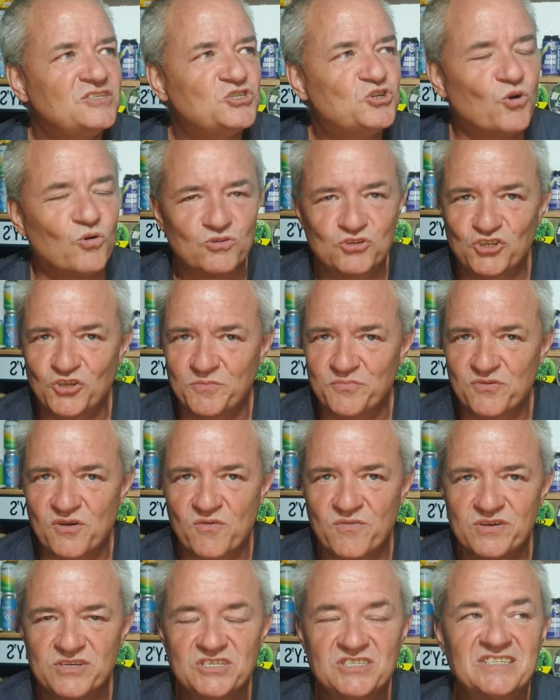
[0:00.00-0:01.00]
Talk to the
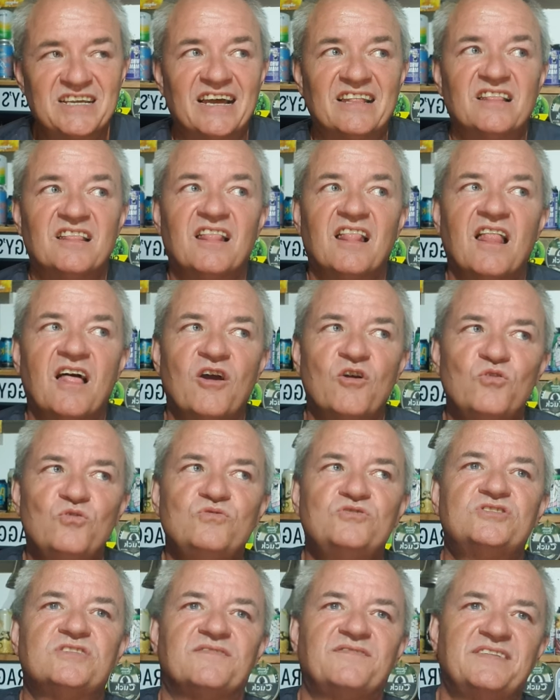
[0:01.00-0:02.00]
brewers, take
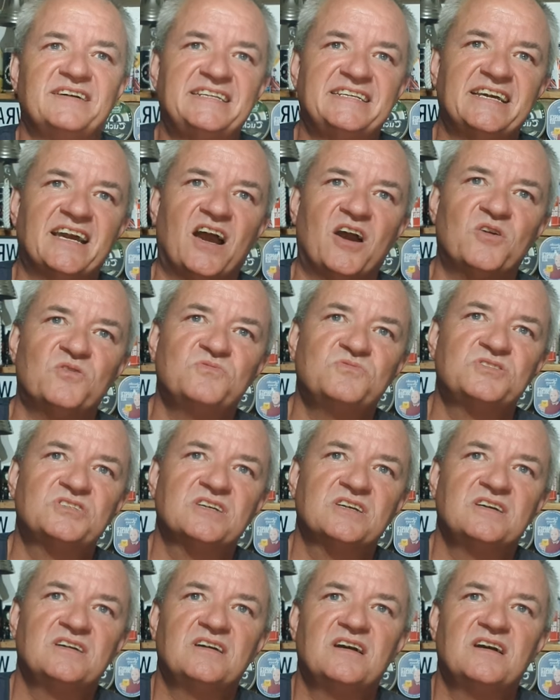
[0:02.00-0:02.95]
loads of videos